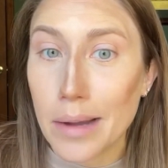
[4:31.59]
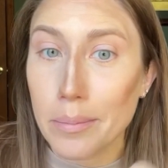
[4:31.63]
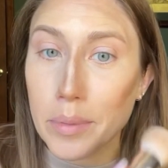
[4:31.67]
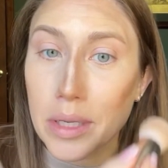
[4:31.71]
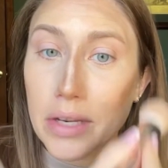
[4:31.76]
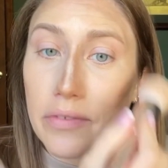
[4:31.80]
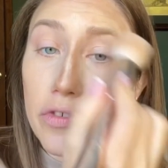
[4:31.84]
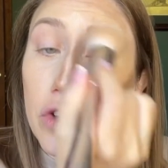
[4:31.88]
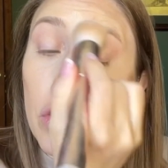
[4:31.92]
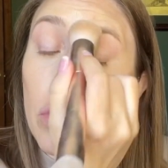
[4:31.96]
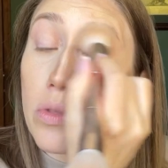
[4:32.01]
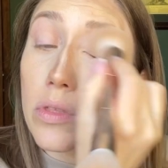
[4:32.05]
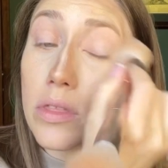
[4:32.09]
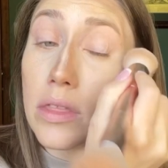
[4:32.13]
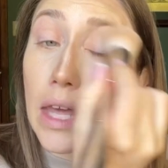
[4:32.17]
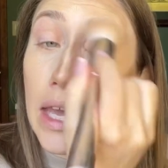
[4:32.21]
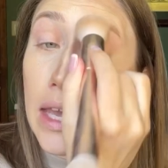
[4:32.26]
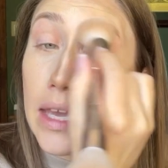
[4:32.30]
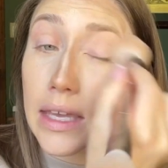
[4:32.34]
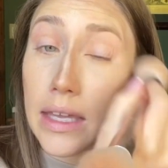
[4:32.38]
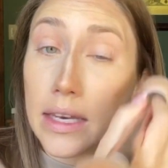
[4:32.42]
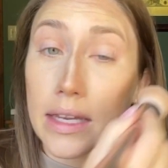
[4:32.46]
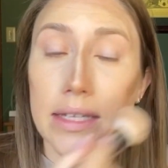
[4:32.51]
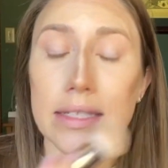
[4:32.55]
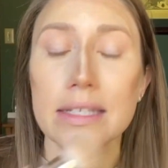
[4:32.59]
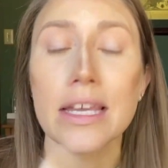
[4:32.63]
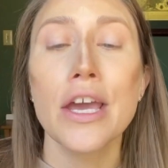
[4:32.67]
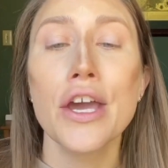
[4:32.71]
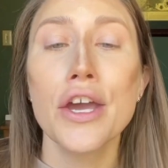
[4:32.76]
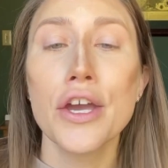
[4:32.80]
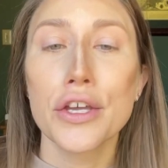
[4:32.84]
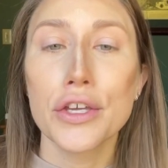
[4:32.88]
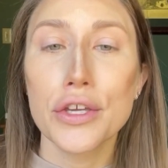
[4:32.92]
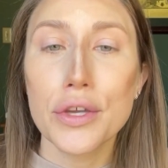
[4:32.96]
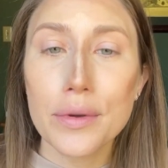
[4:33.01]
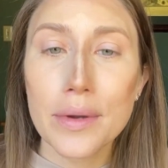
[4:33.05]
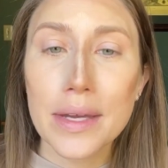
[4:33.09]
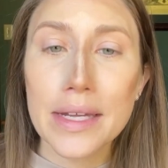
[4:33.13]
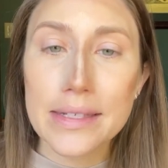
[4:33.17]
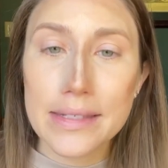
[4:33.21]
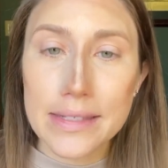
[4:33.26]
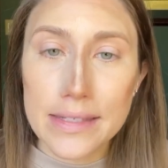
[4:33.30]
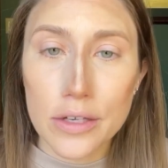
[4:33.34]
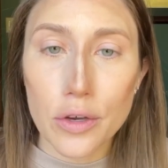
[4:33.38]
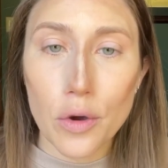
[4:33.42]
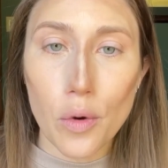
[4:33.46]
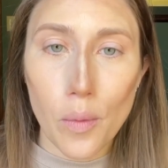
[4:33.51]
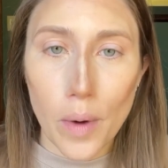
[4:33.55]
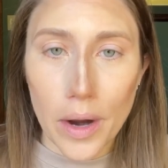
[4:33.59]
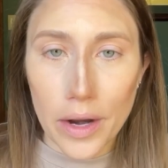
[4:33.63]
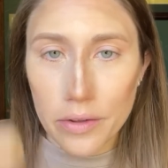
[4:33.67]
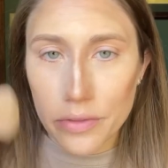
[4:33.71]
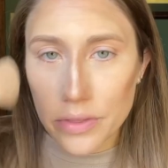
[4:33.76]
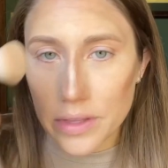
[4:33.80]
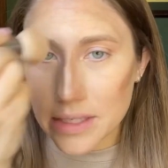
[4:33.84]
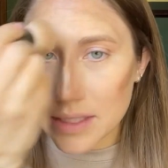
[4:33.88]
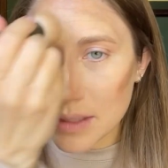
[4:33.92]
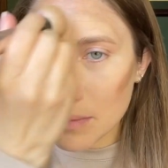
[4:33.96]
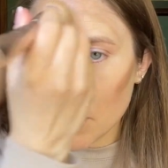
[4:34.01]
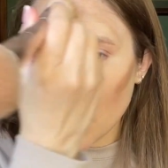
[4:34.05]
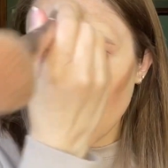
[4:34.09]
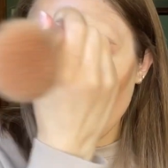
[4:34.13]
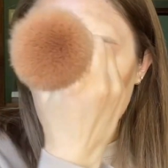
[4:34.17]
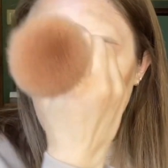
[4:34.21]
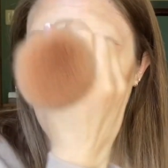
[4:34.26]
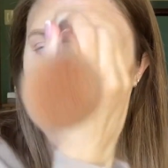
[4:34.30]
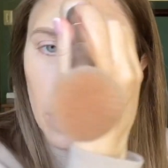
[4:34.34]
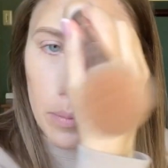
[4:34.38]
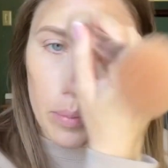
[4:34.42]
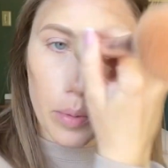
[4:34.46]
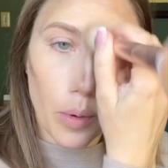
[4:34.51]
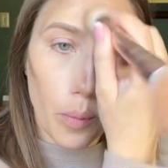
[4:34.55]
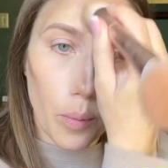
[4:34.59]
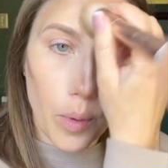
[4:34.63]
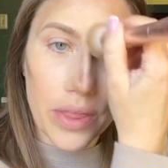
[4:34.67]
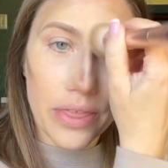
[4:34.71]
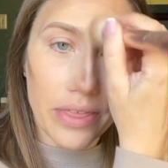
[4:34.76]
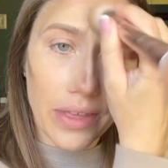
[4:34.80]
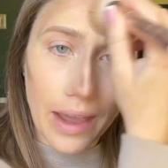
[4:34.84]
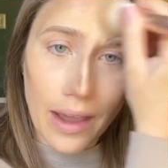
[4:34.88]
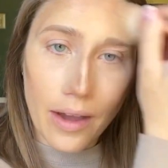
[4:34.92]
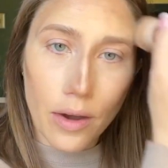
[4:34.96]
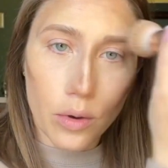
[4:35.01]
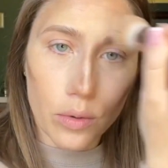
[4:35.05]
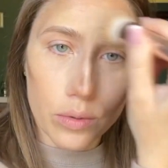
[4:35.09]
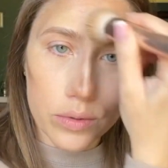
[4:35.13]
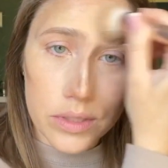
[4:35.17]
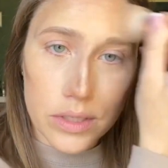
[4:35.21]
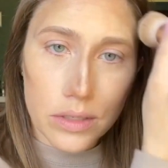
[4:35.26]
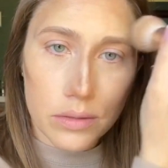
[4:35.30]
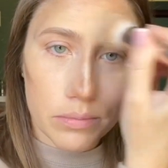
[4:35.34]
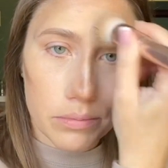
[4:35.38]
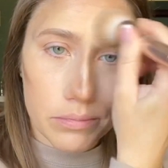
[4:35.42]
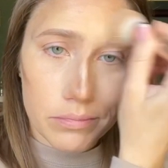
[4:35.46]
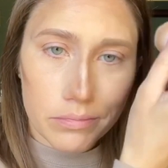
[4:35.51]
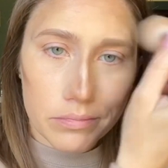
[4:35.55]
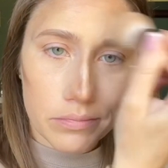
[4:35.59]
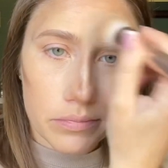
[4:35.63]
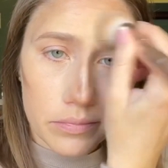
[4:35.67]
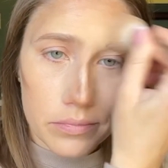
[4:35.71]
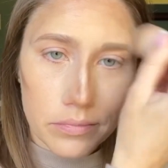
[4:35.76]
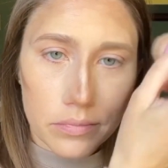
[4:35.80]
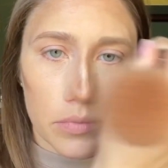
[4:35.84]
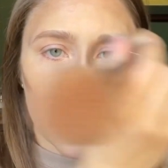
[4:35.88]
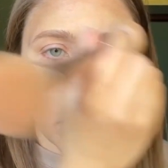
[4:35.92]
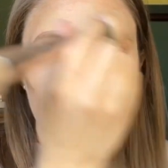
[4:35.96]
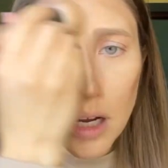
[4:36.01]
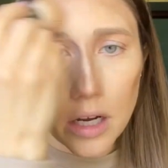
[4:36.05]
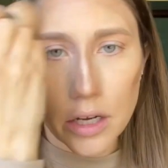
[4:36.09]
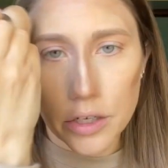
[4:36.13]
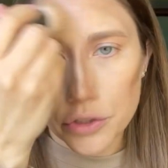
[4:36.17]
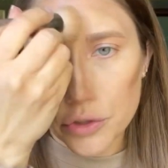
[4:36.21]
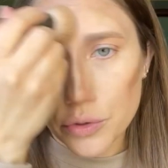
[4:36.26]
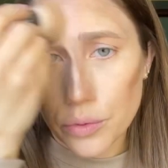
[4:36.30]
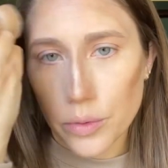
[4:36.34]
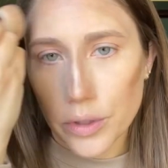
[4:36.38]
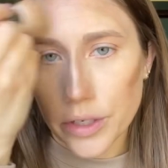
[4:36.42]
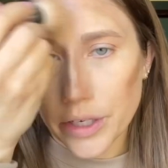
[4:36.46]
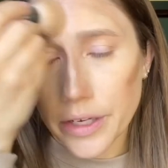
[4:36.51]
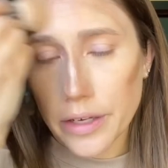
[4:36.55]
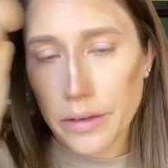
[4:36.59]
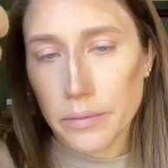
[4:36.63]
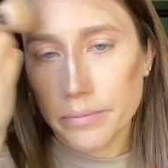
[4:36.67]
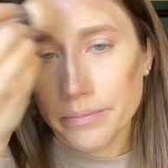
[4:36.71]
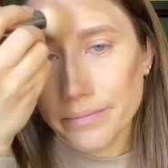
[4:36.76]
But if you think it is, you can still wear this makeup without contouring.